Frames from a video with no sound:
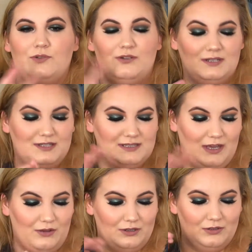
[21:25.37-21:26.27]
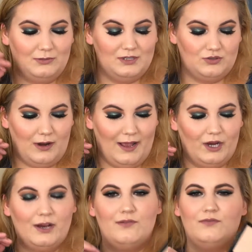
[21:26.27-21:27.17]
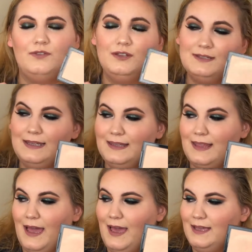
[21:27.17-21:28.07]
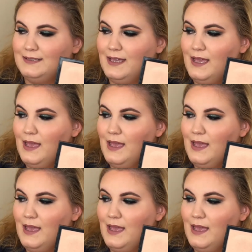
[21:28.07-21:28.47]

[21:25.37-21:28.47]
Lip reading: you can just tell they're a little bit drier. It feels like that.